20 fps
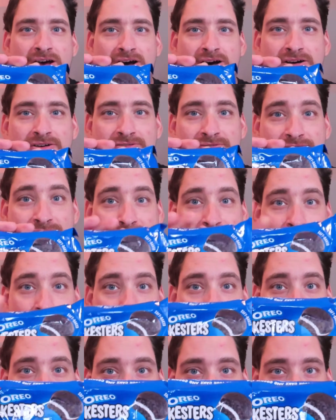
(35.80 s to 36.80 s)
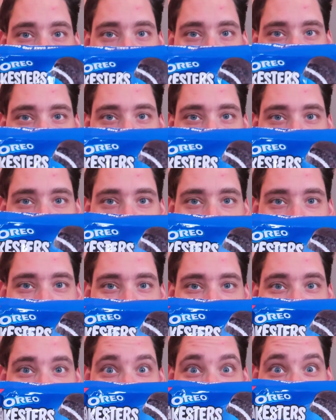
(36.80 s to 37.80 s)
of Oreo
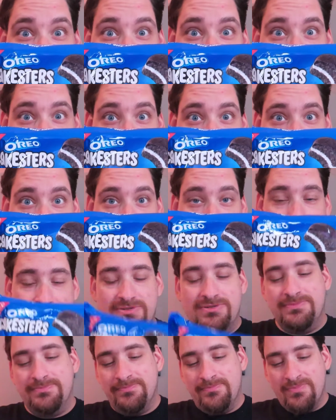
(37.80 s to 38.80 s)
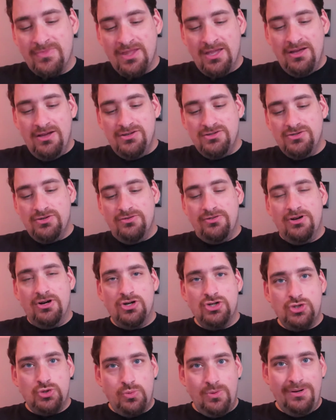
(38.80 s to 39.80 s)
Cakesters. So
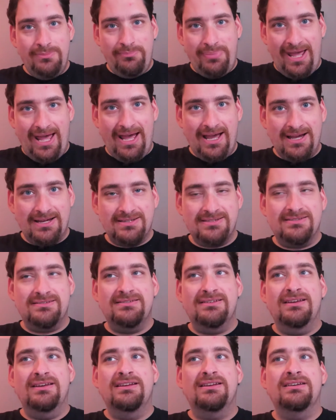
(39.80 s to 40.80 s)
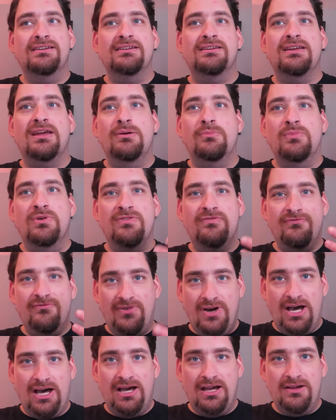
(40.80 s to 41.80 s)
they're twin packs, and it came with
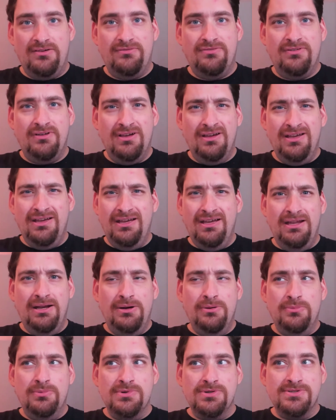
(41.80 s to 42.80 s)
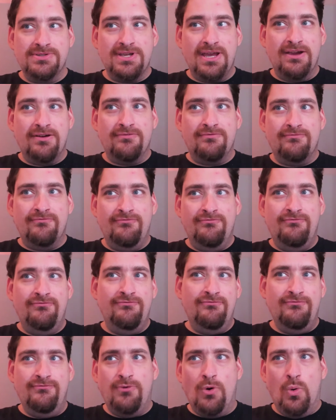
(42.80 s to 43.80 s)
five. It was like
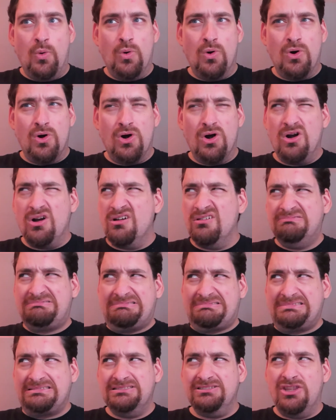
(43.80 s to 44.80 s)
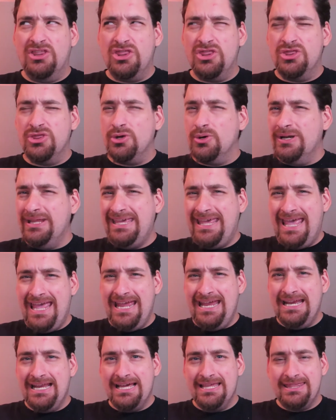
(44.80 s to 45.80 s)
four
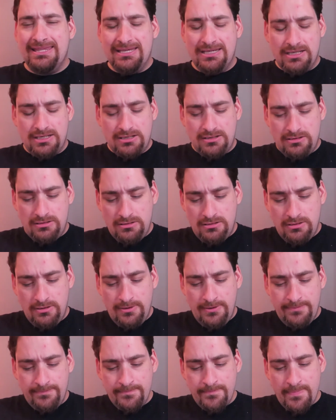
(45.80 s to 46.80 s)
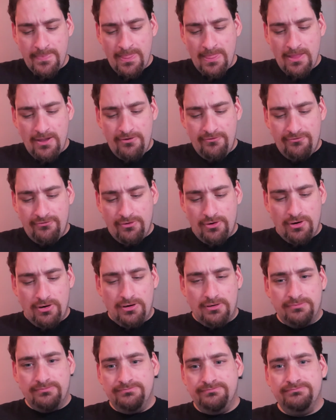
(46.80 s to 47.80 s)
thirty-eight, I think,
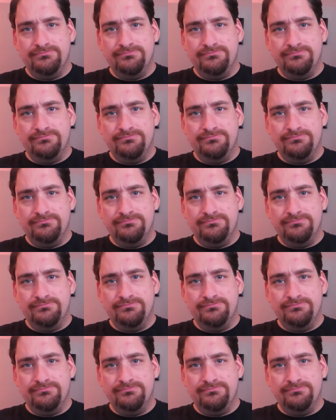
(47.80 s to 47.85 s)
for